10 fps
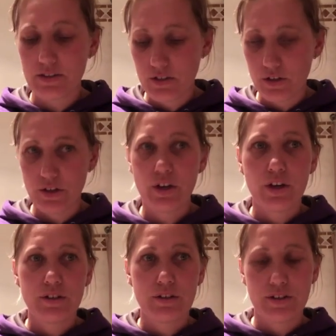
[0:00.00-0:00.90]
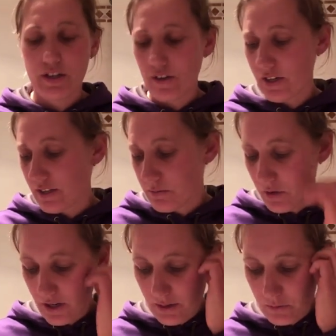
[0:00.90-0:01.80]
So doTERRA is
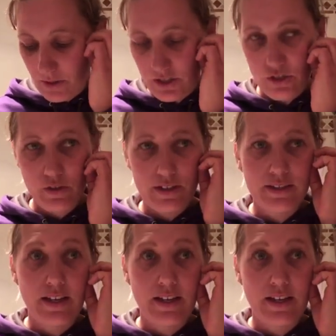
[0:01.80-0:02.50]
mine of one choice.